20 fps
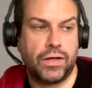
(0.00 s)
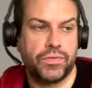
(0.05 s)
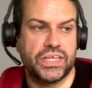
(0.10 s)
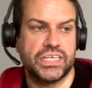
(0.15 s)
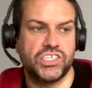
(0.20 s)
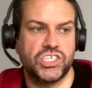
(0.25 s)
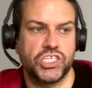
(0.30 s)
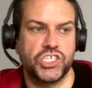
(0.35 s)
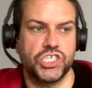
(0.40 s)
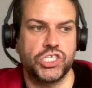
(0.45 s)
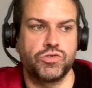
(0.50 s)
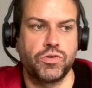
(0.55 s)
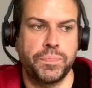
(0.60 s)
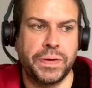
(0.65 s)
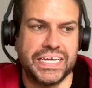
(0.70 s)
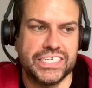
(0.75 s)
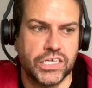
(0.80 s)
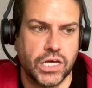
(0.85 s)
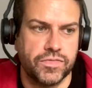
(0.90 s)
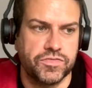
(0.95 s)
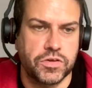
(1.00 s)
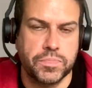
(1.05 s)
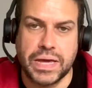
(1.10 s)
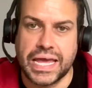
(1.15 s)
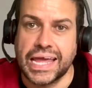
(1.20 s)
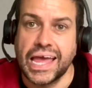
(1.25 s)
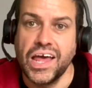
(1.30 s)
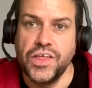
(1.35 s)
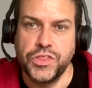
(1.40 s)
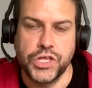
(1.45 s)
about this, so just repeat after
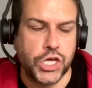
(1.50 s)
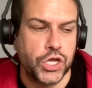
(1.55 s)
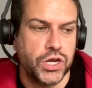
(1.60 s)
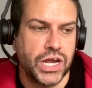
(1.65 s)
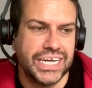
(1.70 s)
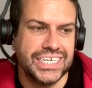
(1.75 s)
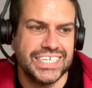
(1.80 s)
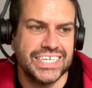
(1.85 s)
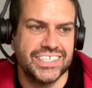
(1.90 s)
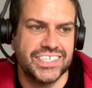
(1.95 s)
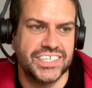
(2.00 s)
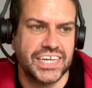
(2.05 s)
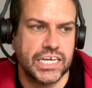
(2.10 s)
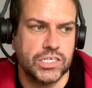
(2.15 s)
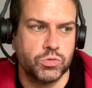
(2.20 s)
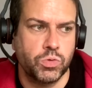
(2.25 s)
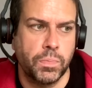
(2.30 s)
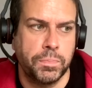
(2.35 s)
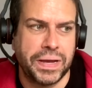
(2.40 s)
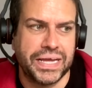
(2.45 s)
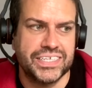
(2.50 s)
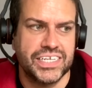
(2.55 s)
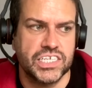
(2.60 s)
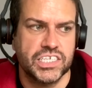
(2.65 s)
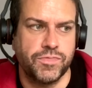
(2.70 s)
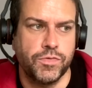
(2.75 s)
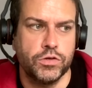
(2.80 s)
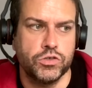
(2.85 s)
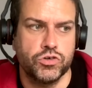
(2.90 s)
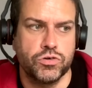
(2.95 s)
me. The United States will base
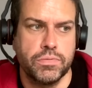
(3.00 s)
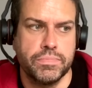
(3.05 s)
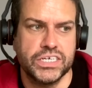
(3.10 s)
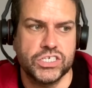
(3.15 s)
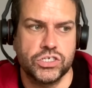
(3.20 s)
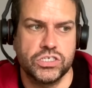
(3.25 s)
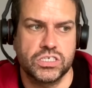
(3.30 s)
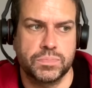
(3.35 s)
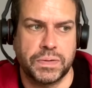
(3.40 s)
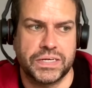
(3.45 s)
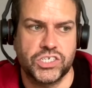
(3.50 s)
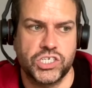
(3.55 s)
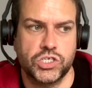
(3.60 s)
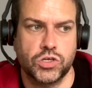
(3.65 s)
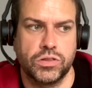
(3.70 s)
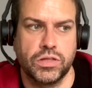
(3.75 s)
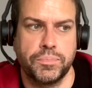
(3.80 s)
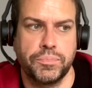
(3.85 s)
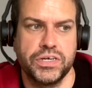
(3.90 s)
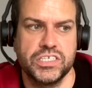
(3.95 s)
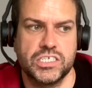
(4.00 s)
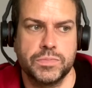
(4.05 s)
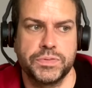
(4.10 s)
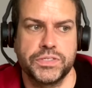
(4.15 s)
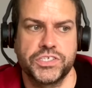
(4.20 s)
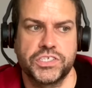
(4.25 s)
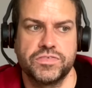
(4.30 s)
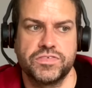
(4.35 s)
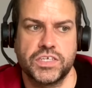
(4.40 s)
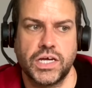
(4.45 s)
its future emissions budget on the
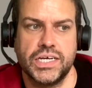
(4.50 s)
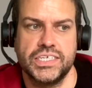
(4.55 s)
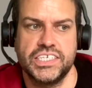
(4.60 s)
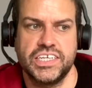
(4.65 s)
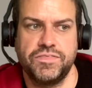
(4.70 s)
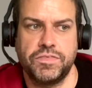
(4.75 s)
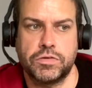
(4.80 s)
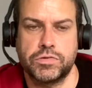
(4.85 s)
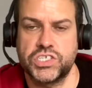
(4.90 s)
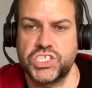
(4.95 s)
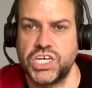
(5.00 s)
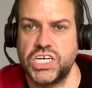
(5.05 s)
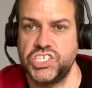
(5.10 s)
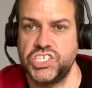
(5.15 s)
principles of scientific